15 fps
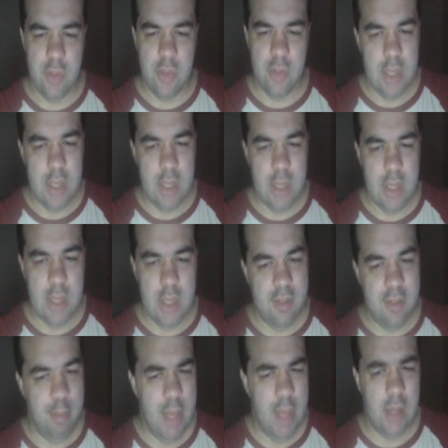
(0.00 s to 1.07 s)
this is
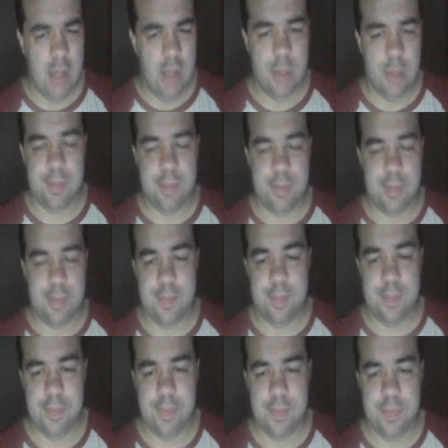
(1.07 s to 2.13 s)
like what
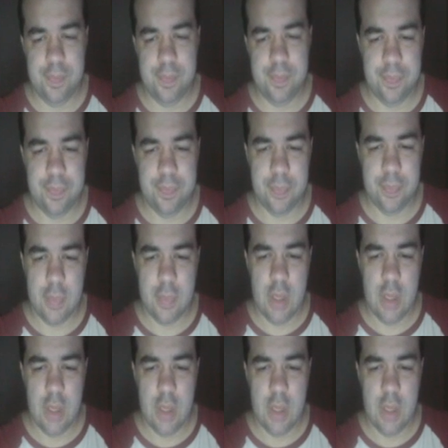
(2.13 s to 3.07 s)
it's all about.